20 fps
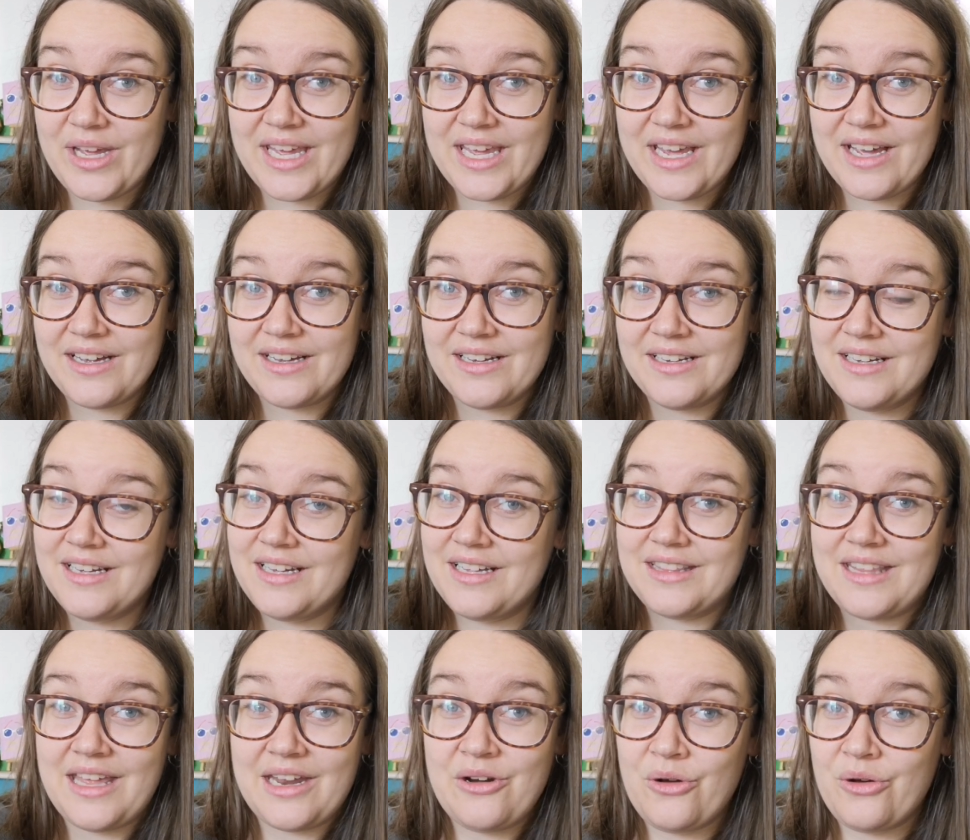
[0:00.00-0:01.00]
here.
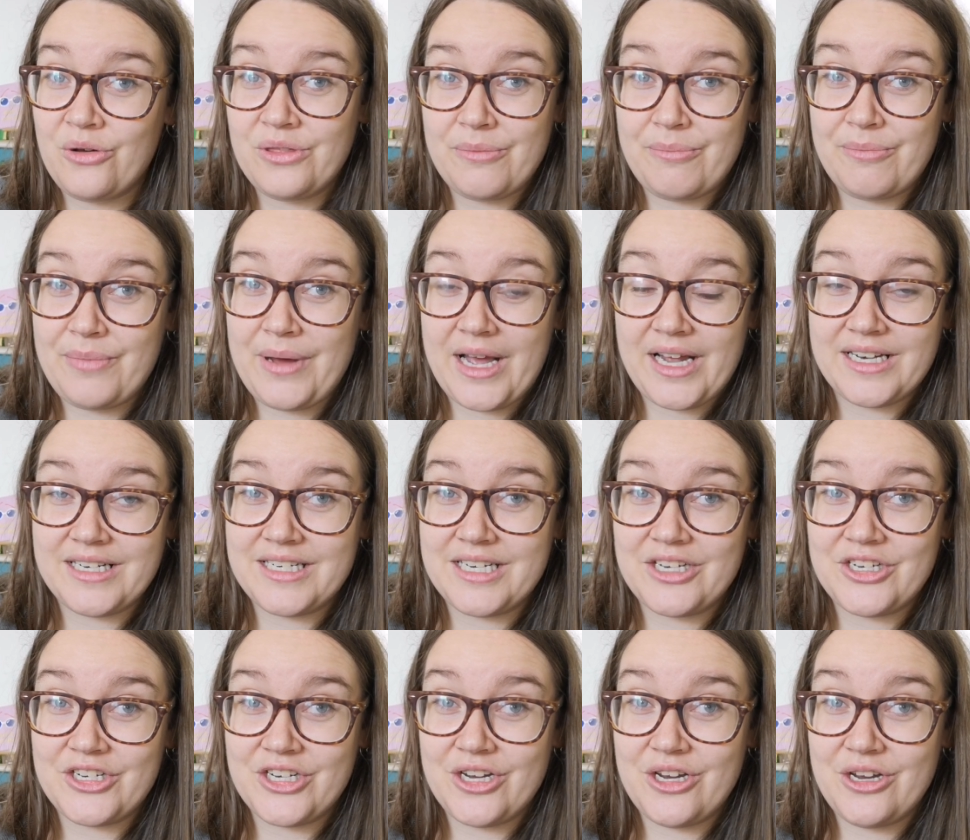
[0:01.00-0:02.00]
They're not on the pattern
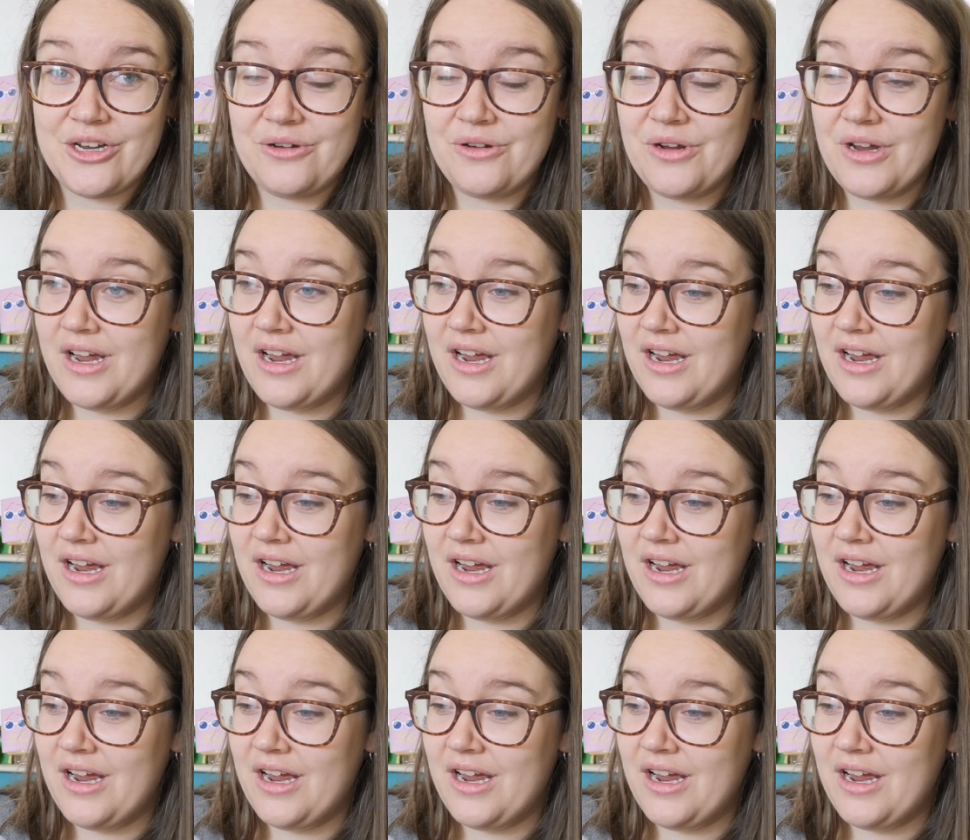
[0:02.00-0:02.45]
tissue.